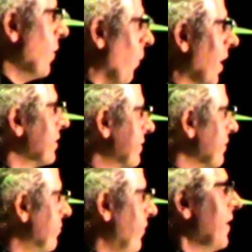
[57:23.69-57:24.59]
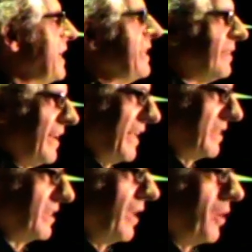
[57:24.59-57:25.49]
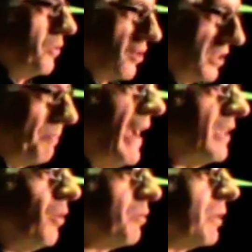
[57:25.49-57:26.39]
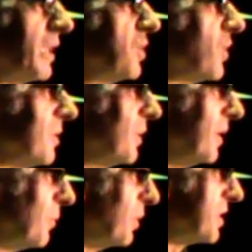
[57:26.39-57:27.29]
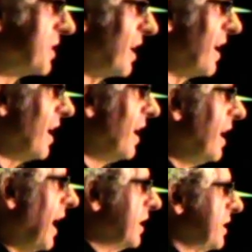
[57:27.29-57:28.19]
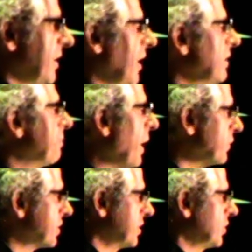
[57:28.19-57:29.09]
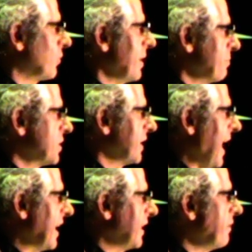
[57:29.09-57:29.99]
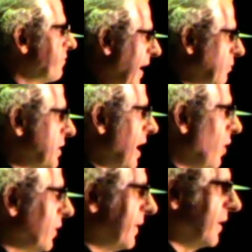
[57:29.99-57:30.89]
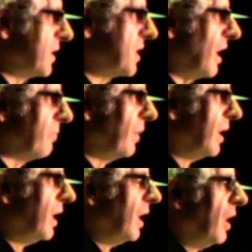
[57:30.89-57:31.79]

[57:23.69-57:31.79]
One of the funny things, though, just back on religion, was as a kind of postscript to that, they found out that